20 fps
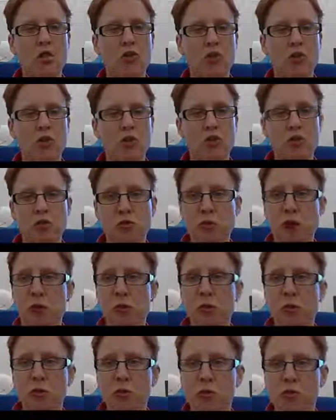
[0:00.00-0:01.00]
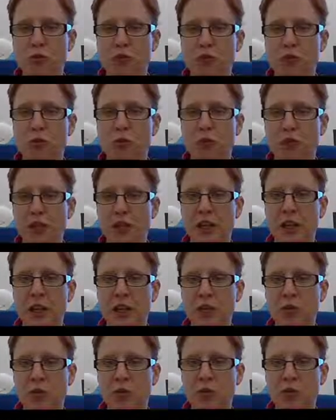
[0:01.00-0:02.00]
So you describe the content of your
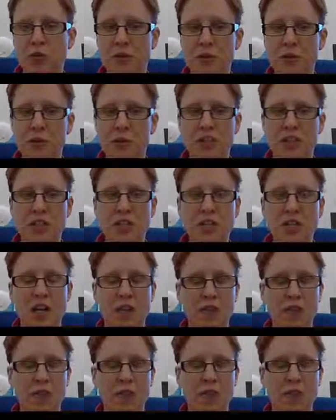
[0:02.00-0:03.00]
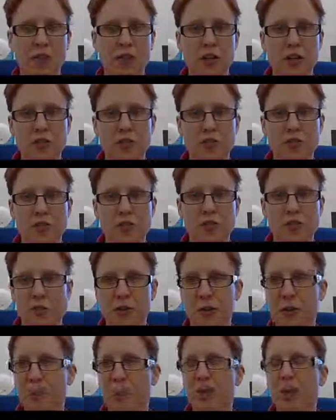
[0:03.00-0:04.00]
key concept with exact
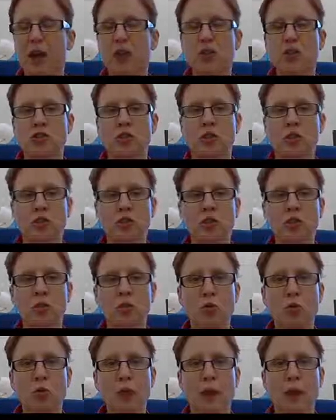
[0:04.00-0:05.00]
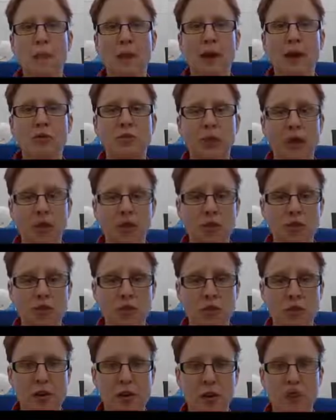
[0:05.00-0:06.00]
definitions. So if you talk about
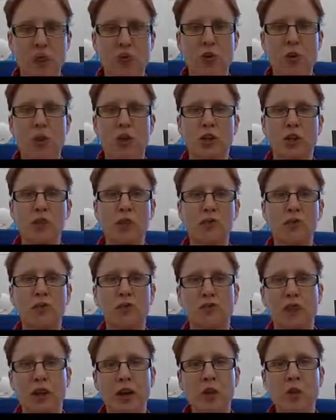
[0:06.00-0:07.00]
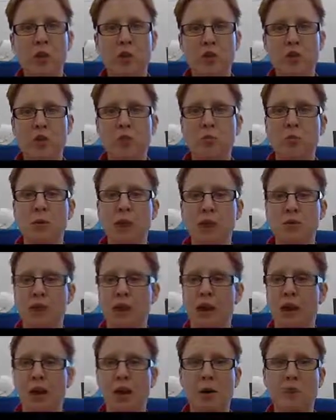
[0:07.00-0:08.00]
air travel, you define what you mean
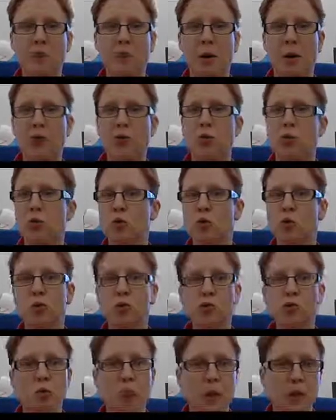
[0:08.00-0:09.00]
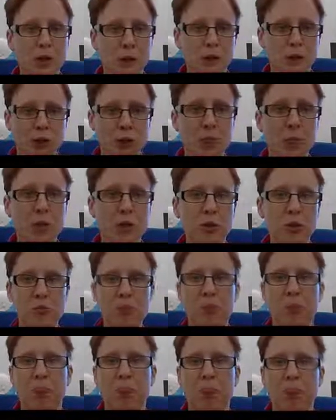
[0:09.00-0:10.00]
by airplane or also by hot air
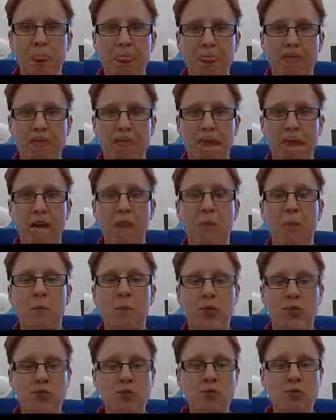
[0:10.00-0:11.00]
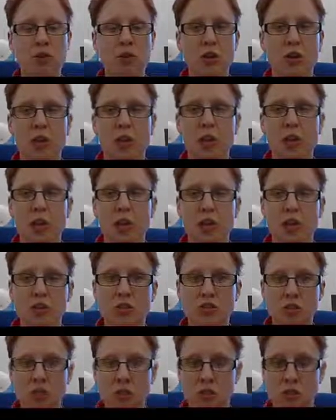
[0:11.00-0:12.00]
balloon. Make sure
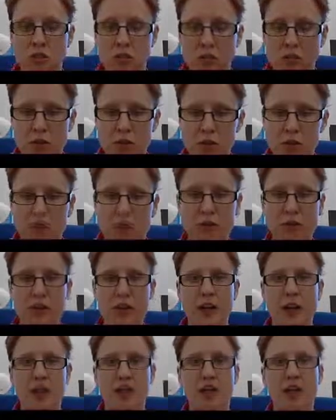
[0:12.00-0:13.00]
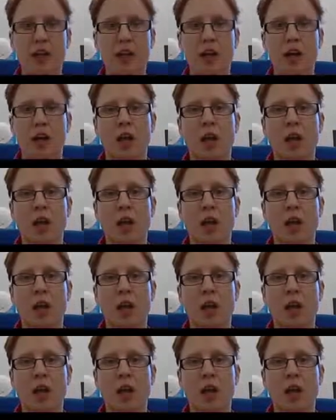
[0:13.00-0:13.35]
it's defined.